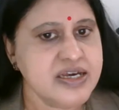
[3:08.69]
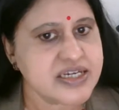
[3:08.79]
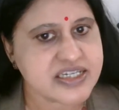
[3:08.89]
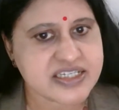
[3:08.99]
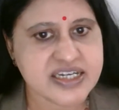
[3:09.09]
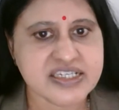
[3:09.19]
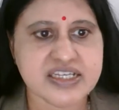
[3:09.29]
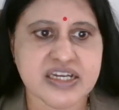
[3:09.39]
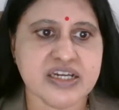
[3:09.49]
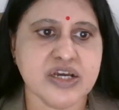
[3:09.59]
Results
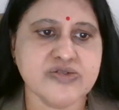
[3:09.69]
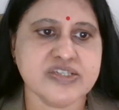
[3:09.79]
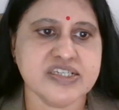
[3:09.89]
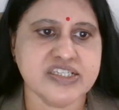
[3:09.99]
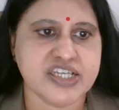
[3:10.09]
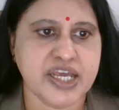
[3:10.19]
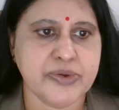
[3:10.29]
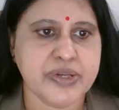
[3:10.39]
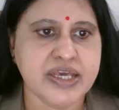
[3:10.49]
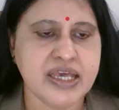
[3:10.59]
are announced in
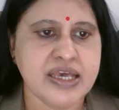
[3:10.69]
January.